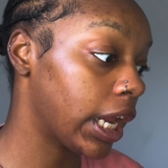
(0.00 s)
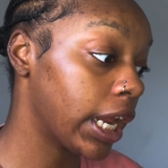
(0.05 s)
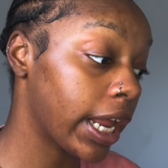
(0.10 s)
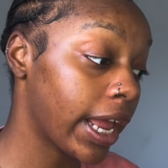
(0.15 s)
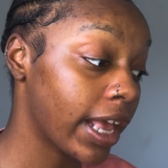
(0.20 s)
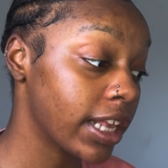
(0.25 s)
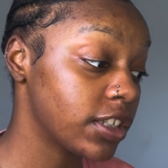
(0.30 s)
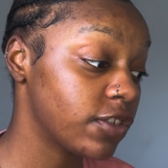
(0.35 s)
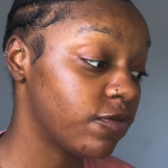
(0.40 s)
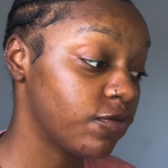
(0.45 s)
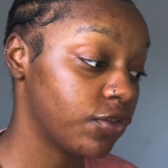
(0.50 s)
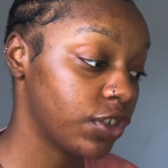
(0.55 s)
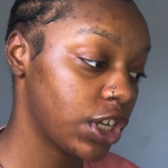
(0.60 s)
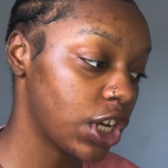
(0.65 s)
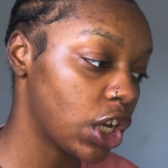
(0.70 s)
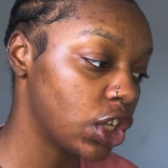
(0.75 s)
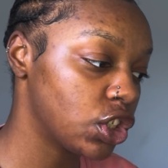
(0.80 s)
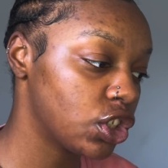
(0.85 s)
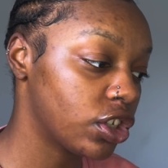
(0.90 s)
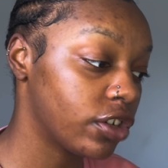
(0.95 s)
It has
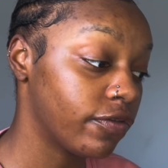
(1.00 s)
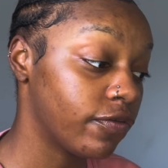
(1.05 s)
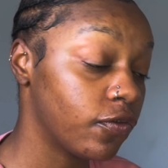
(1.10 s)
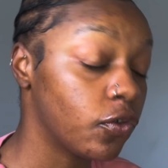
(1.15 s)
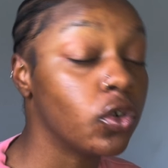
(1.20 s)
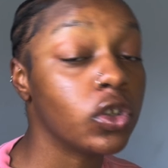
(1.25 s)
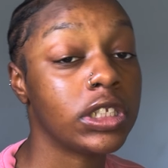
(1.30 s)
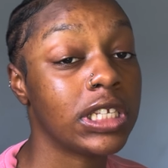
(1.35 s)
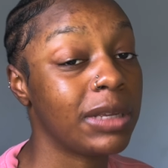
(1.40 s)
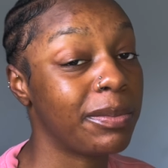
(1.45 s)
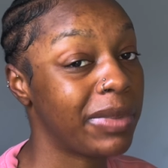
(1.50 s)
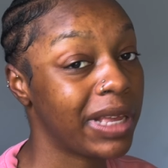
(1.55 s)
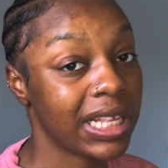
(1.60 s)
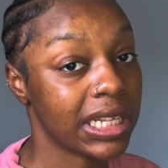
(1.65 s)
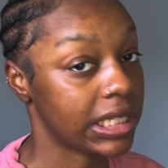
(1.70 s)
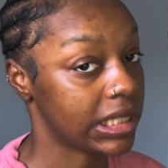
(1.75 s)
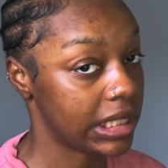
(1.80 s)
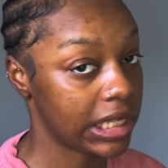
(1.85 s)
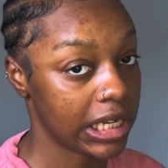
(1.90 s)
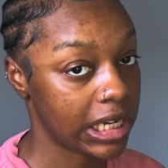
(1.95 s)
340
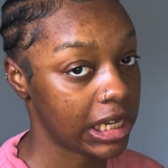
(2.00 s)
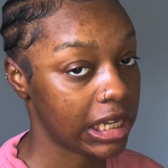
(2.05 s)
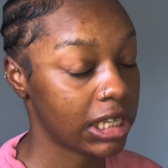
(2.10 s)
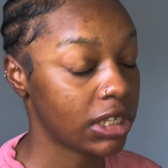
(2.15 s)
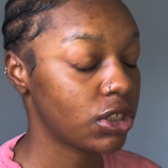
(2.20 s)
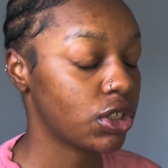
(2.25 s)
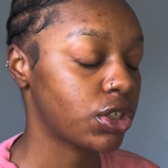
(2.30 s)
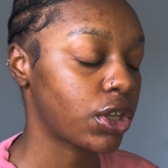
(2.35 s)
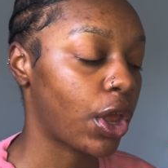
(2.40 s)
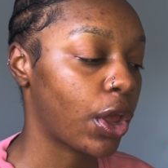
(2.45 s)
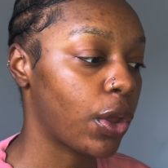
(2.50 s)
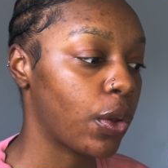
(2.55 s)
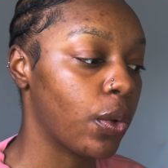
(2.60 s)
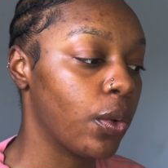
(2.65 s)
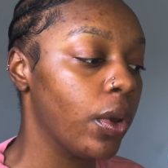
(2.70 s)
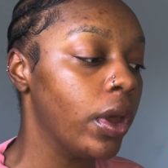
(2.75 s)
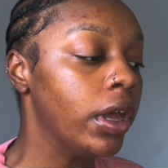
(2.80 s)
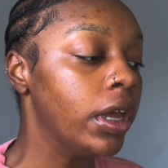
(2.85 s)
pins in it. So